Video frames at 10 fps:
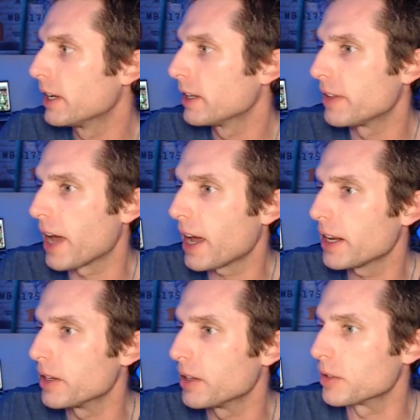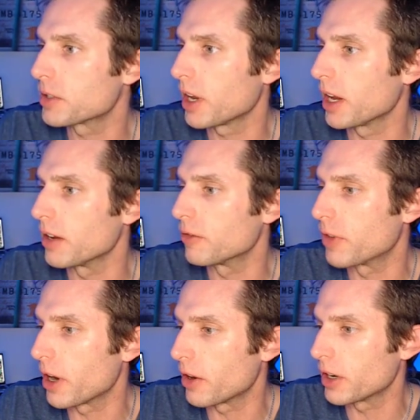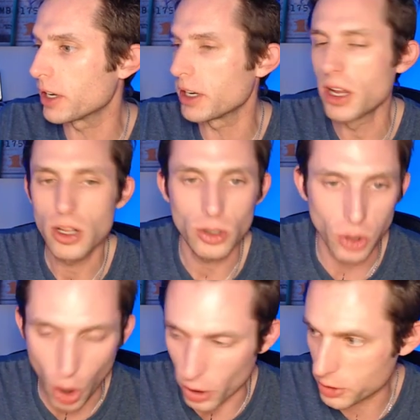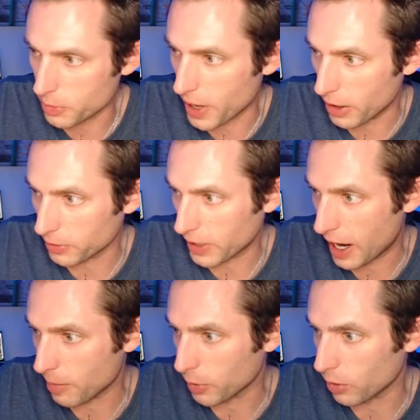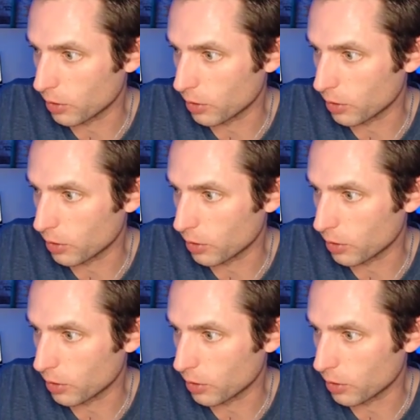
That is a very large amount of capital.